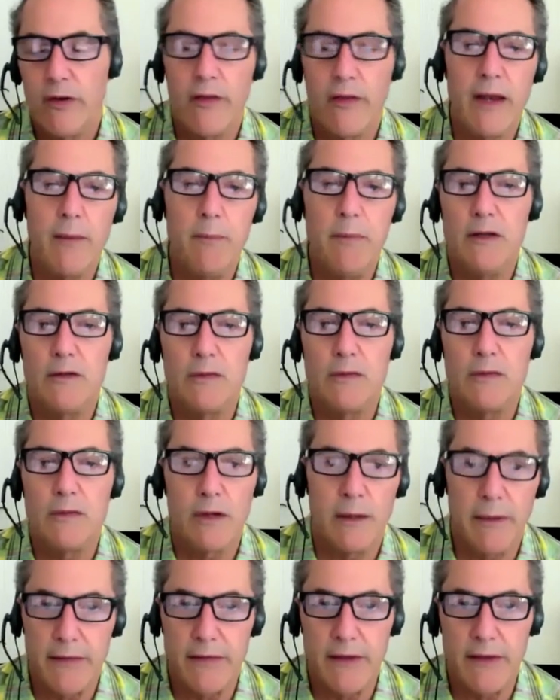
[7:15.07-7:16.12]
you know, they'd be
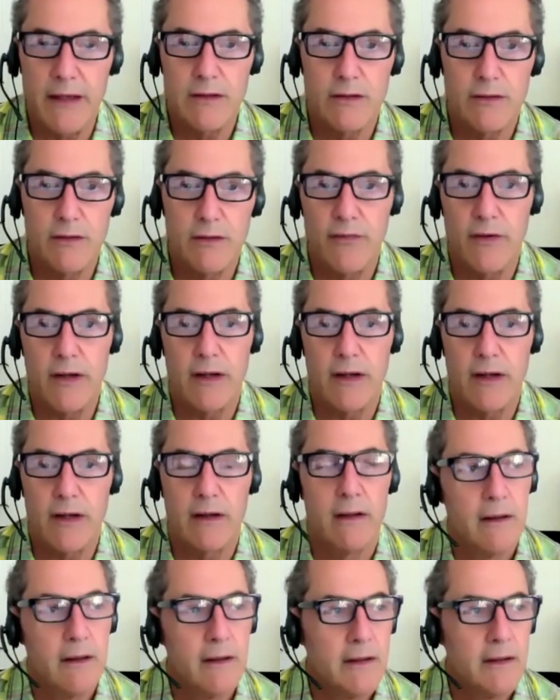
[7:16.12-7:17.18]
talking about their
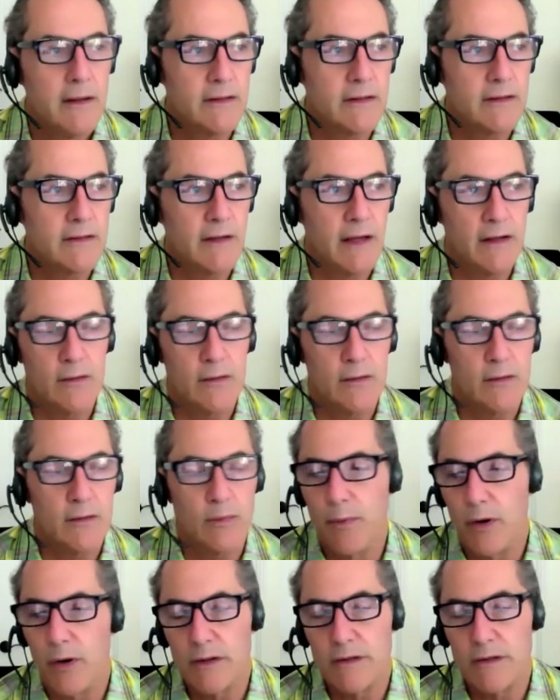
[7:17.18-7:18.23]
terrific
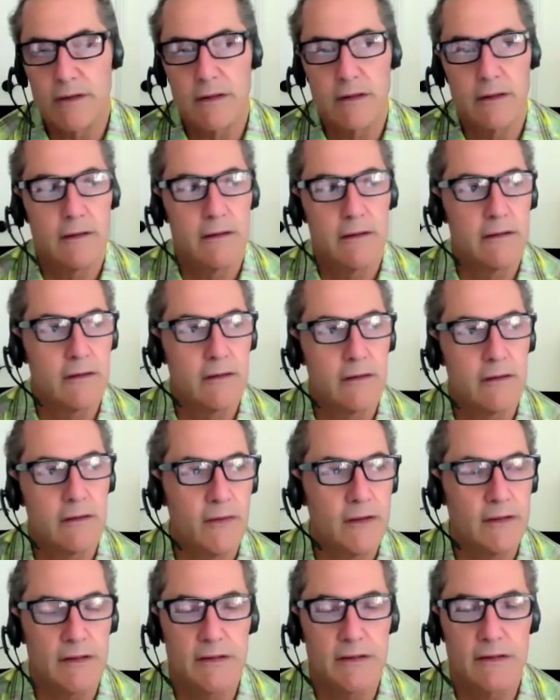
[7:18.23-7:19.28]
success with books and
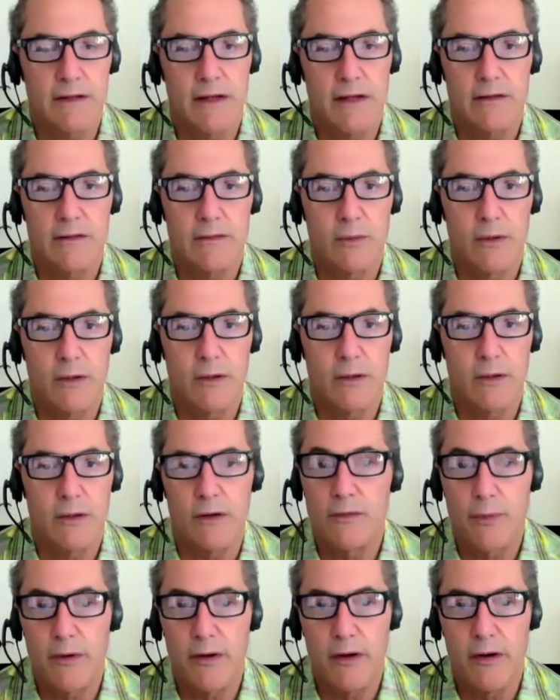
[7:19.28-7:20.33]
terrific success with
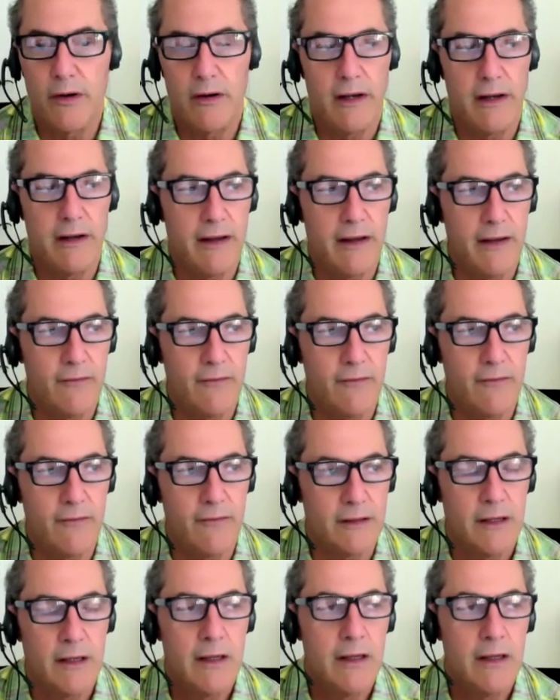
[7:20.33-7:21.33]
entrepreneurial endeavors.